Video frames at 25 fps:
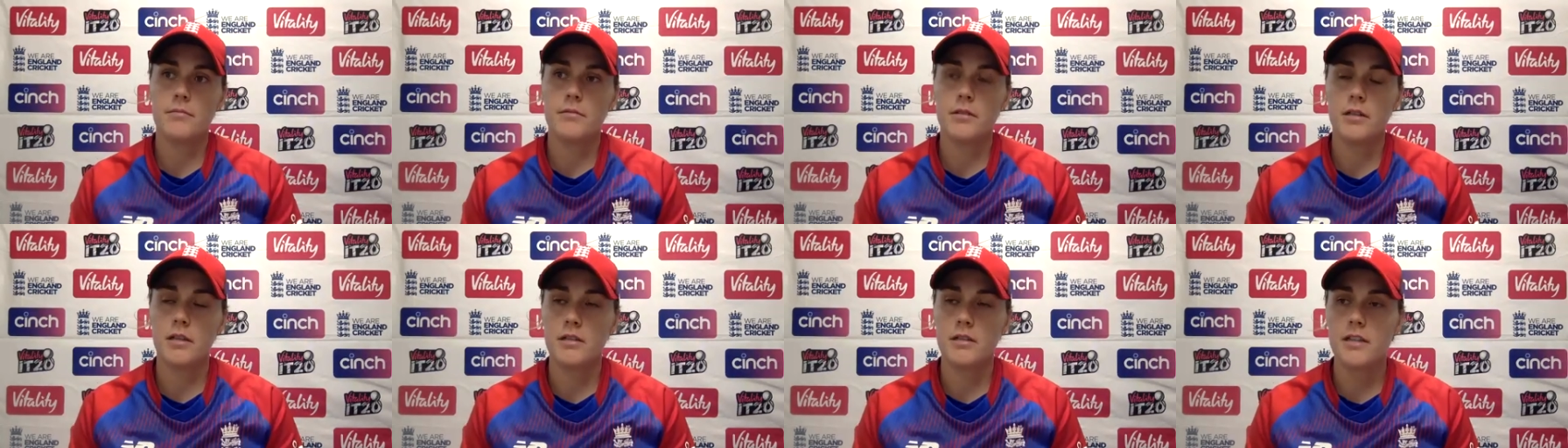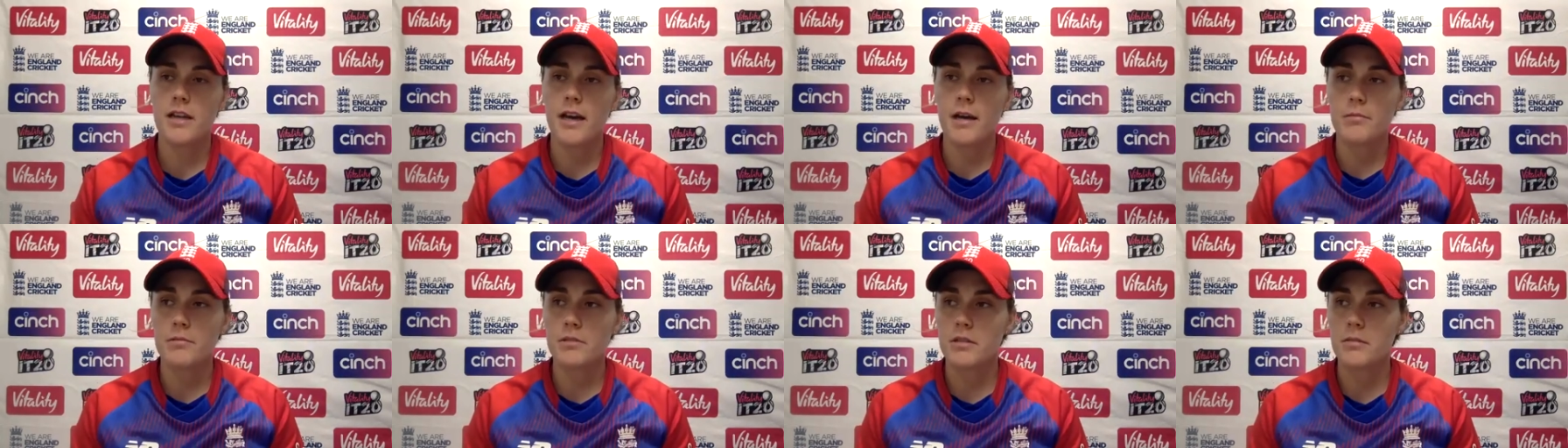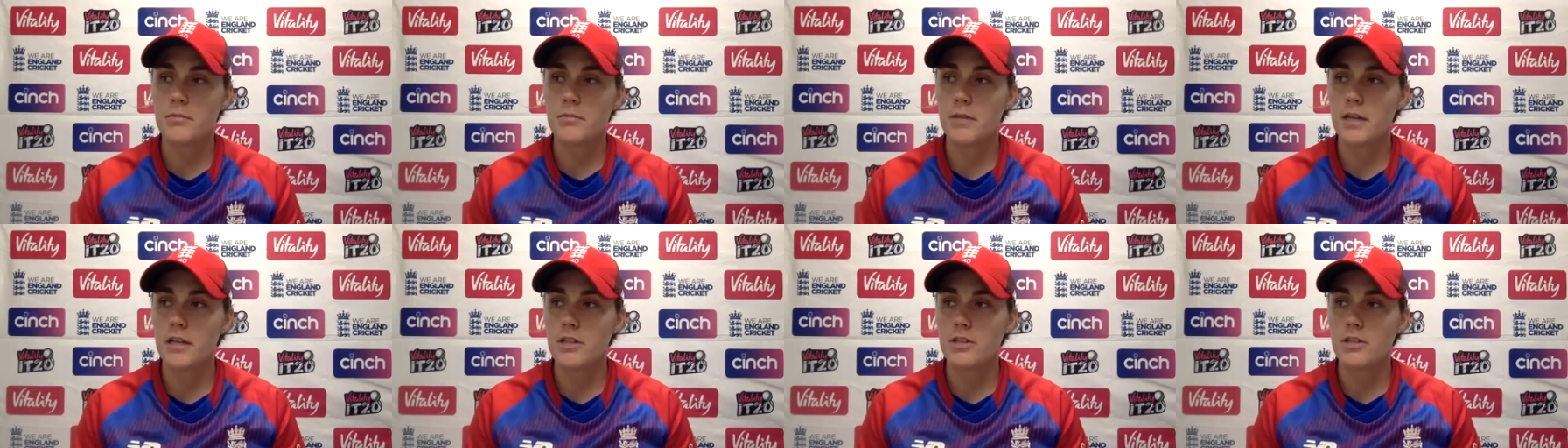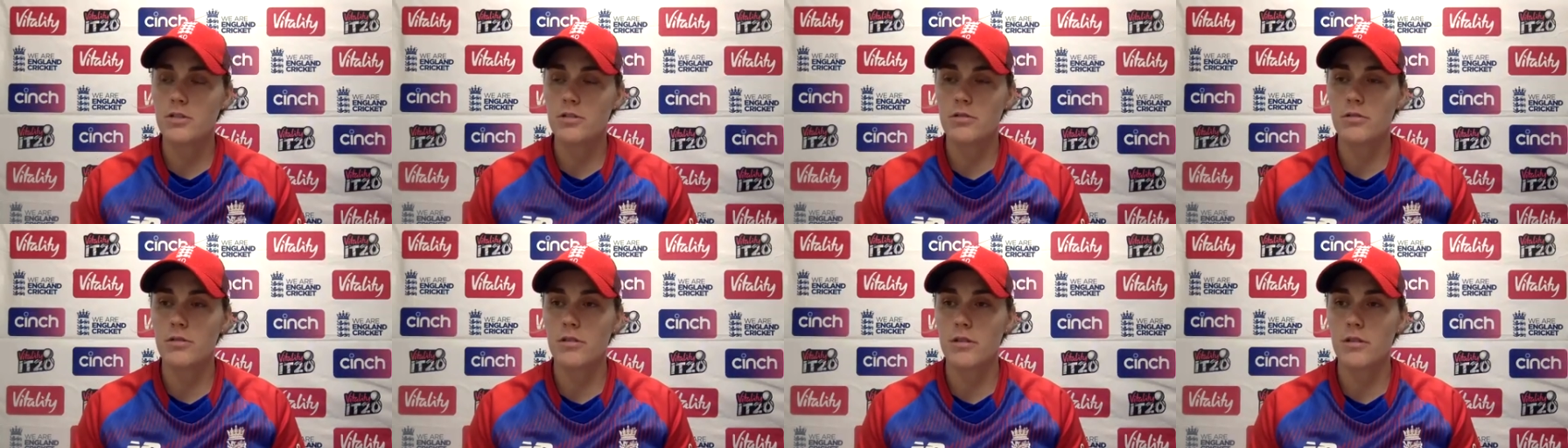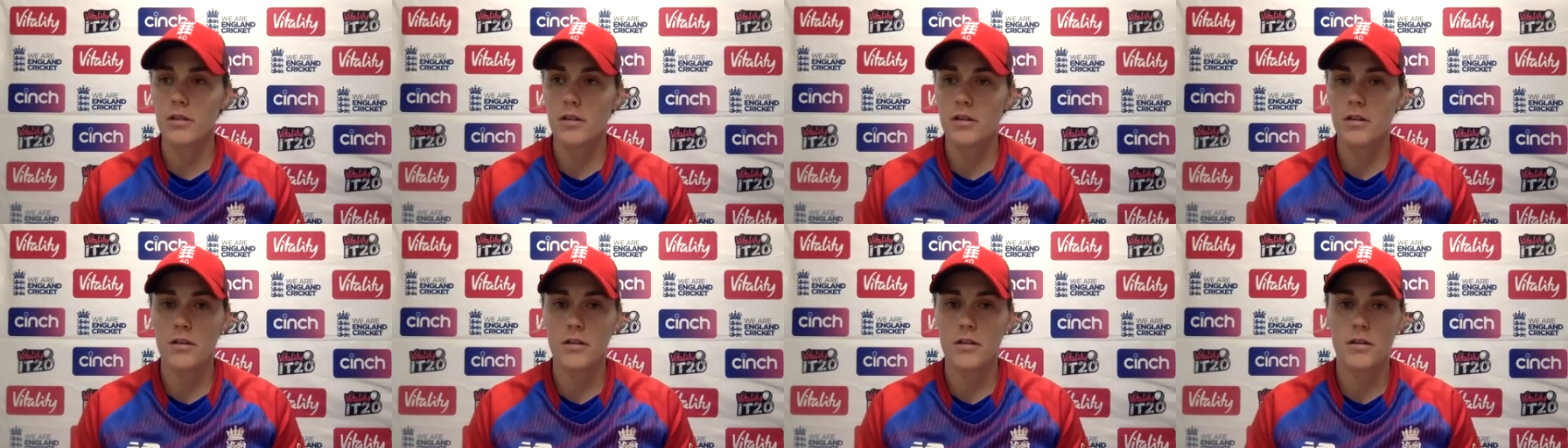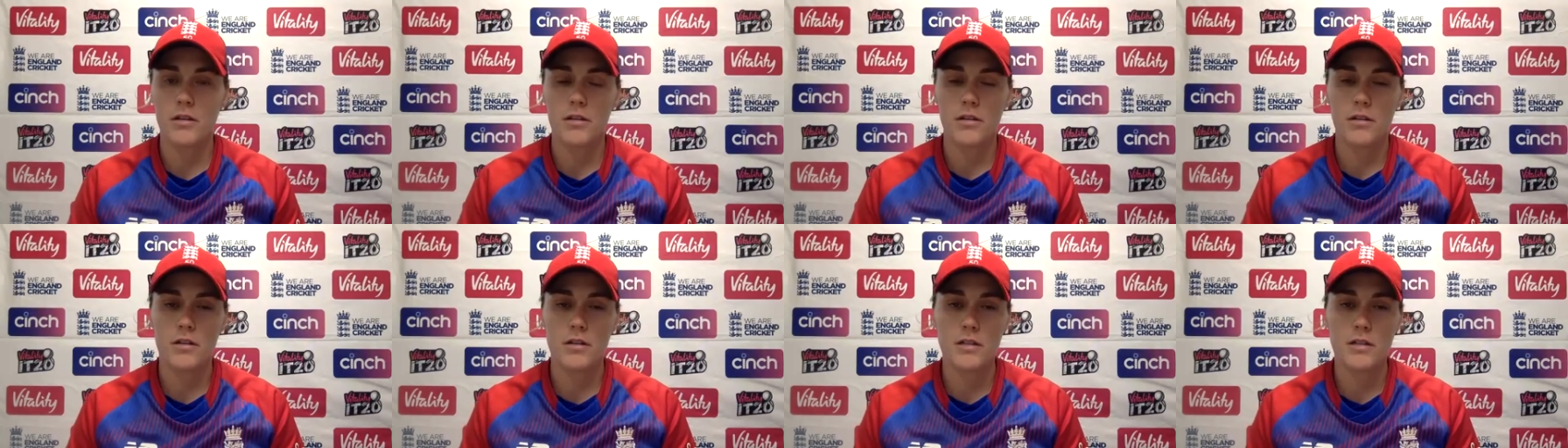adapt and make sure that
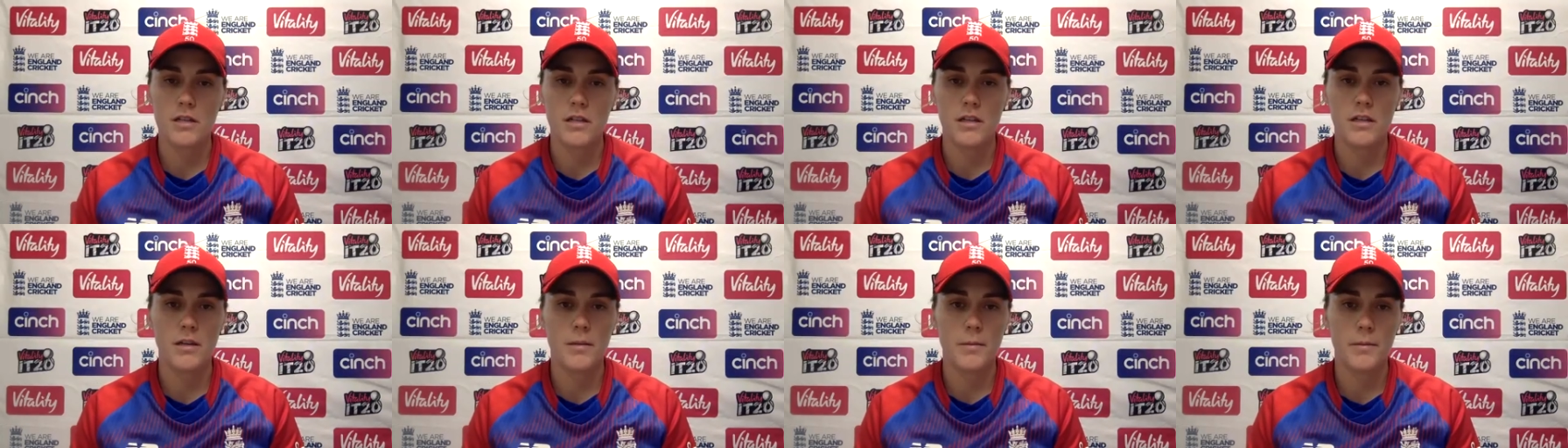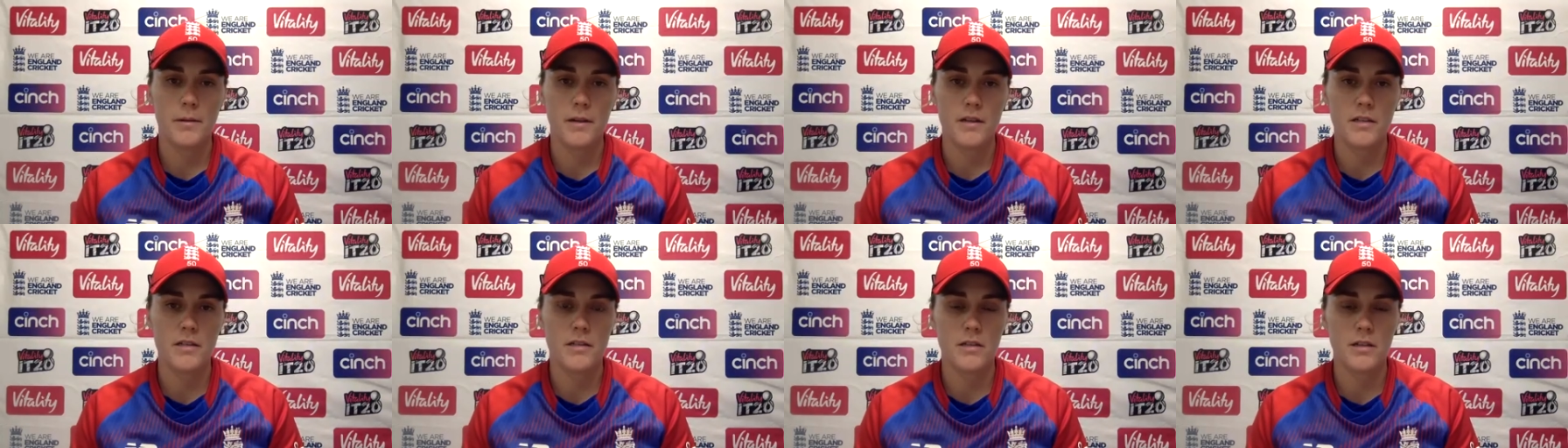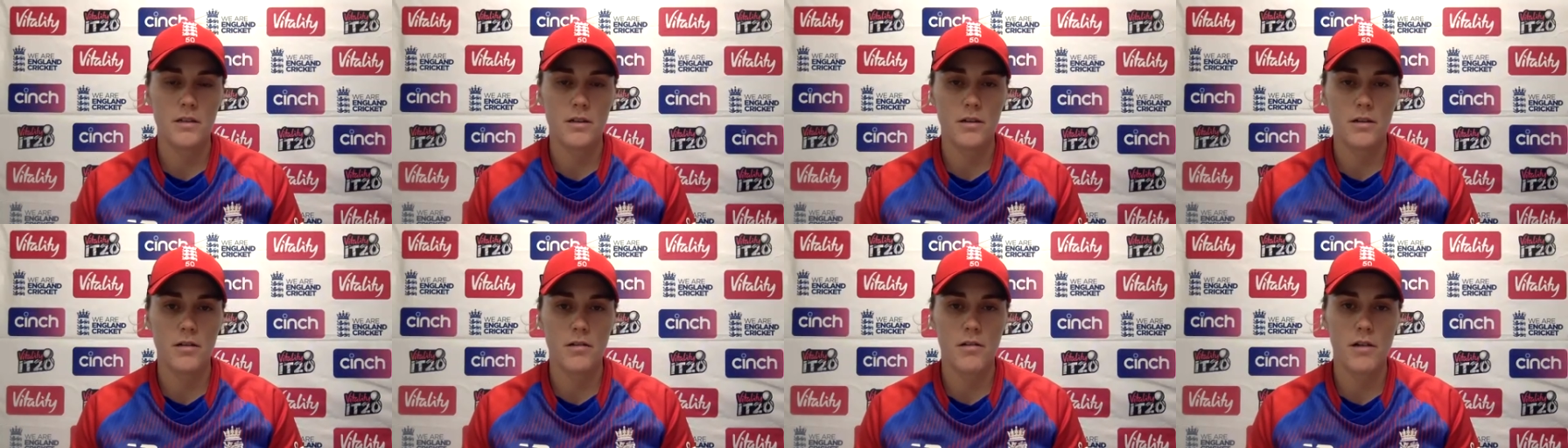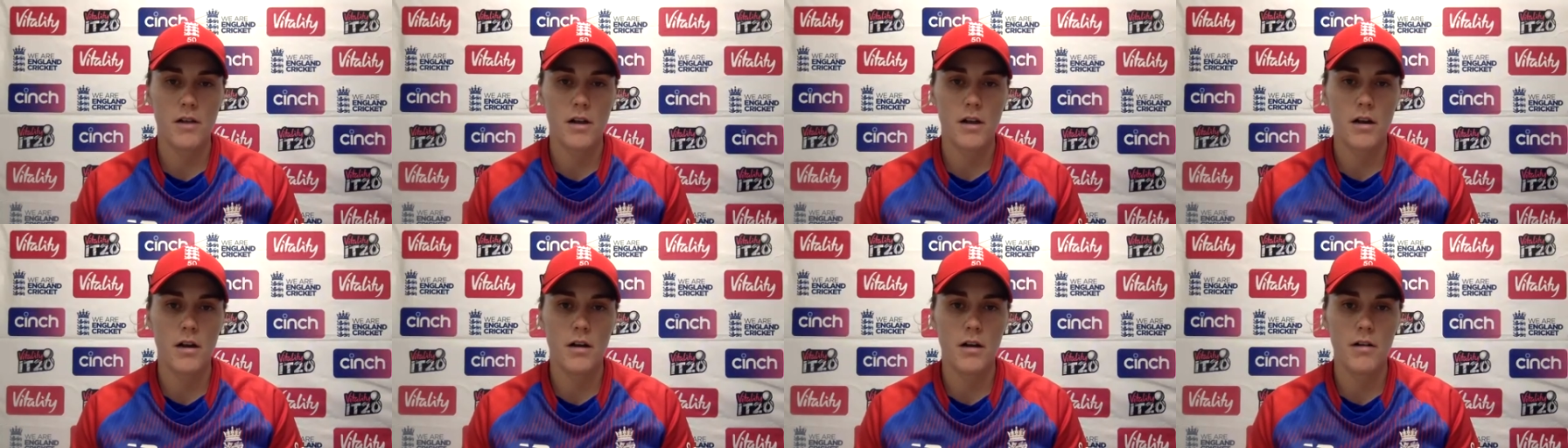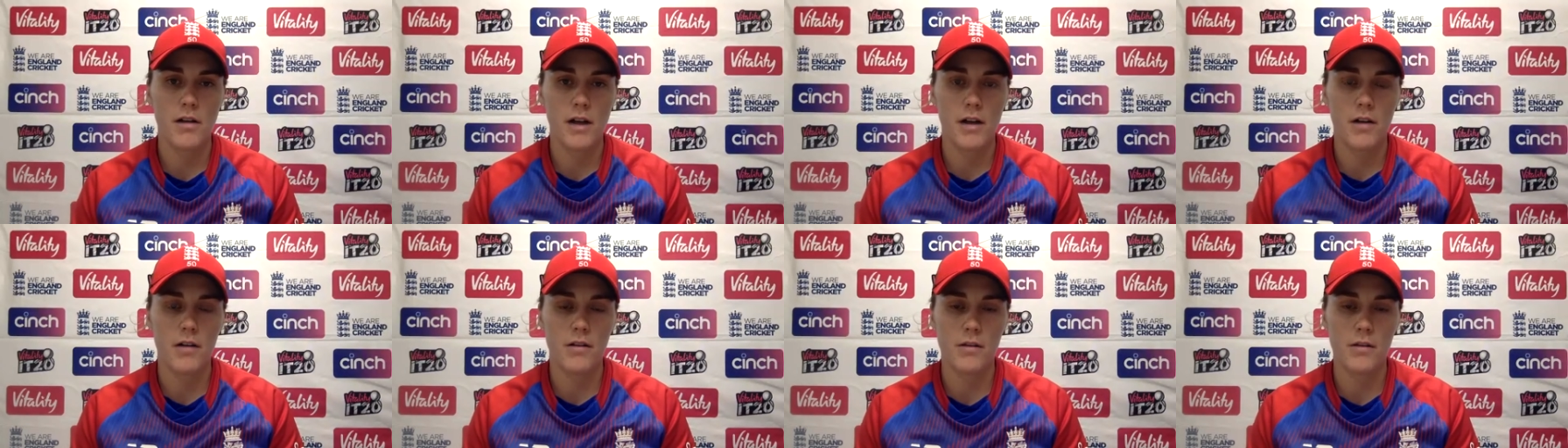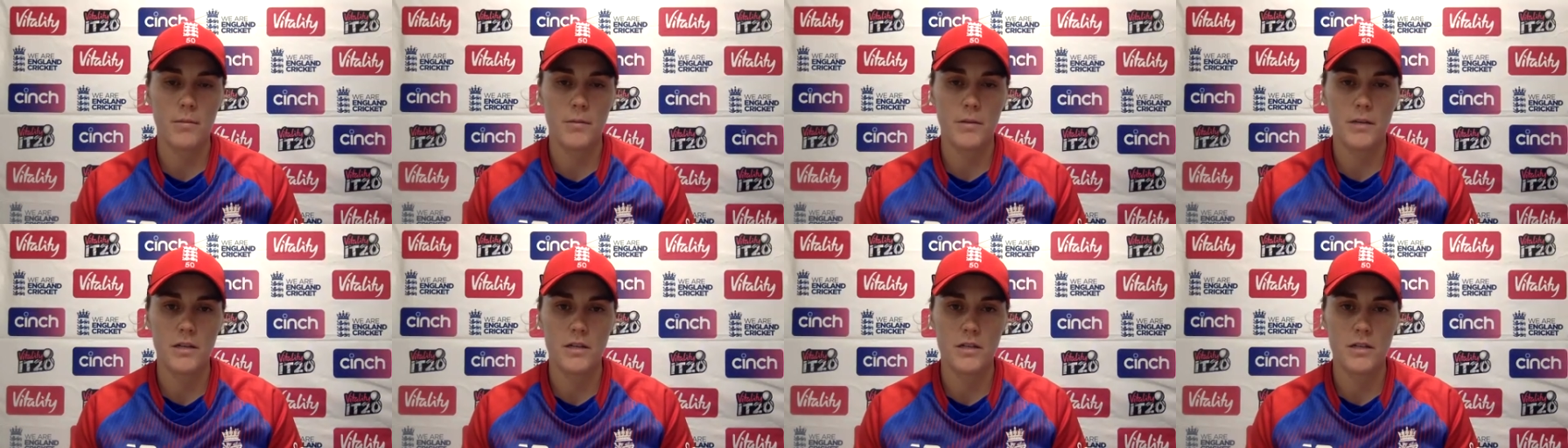the senior players that are out on the
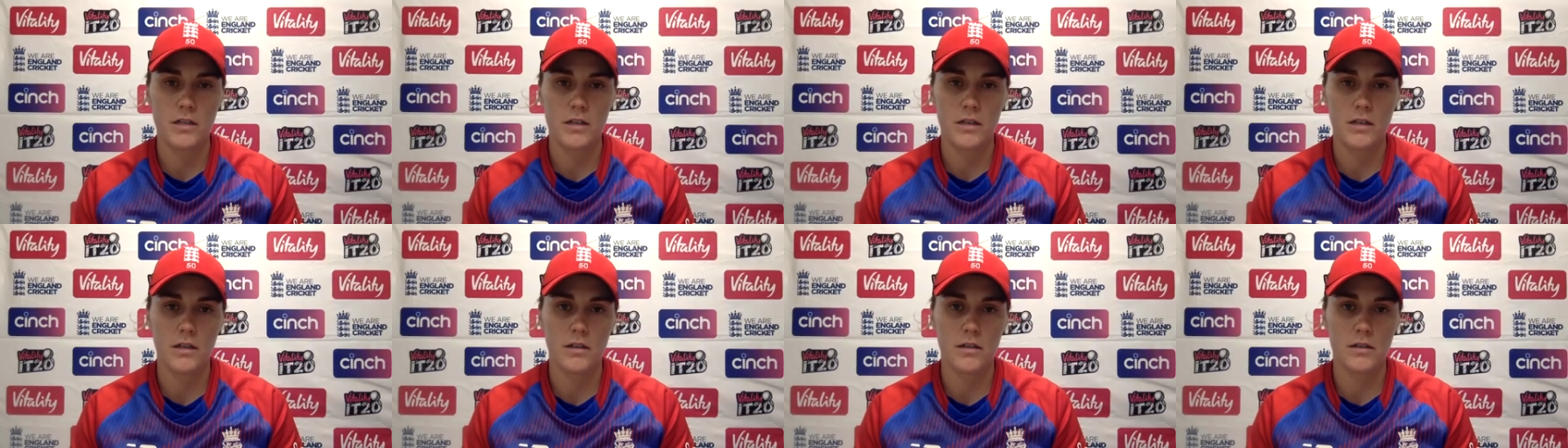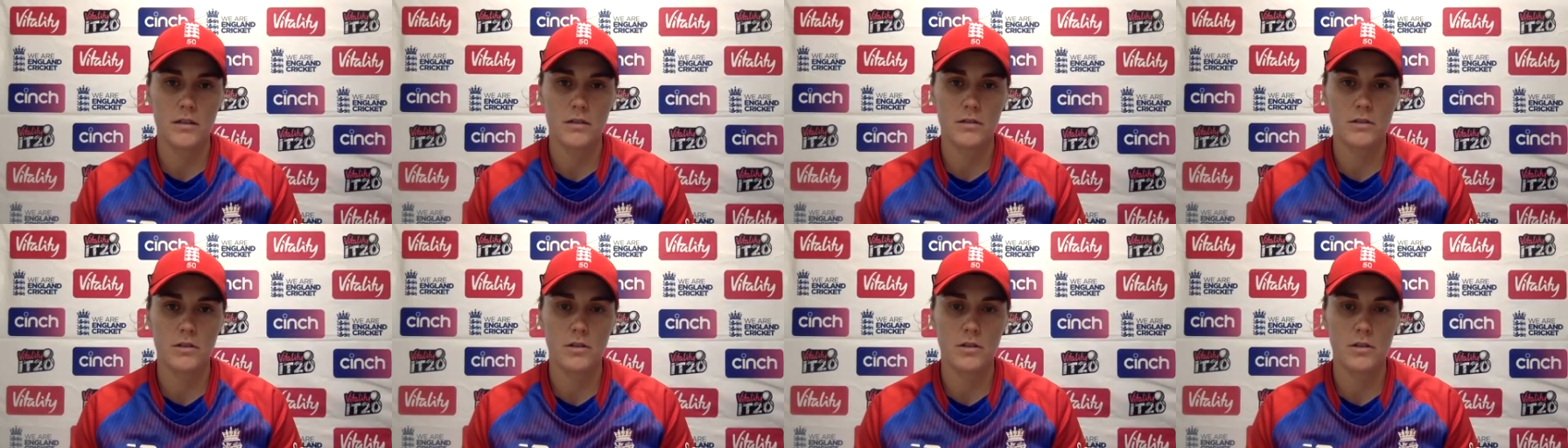pitch are